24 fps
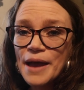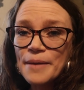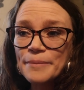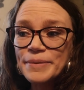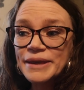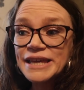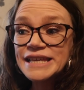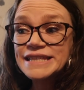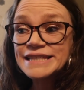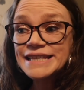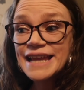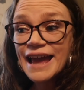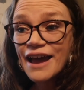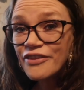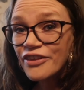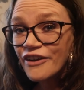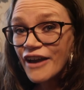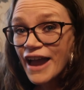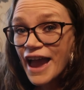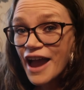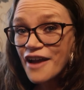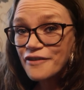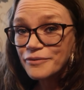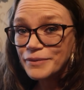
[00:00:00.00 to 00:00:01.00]
because now
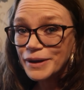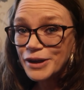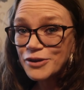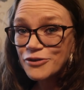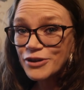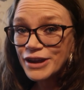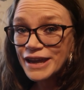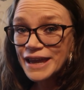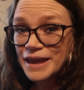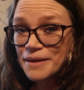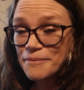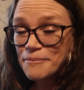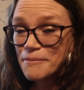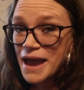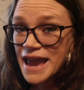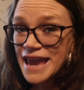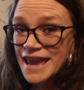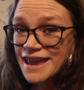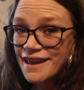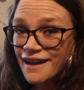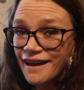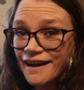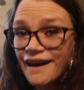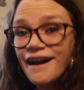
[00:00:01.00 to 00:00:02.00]
that I have my Cricut
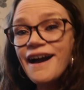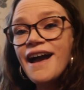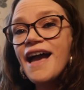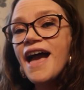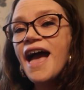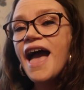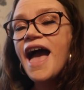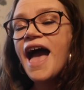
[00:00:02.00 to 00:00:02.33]
maker,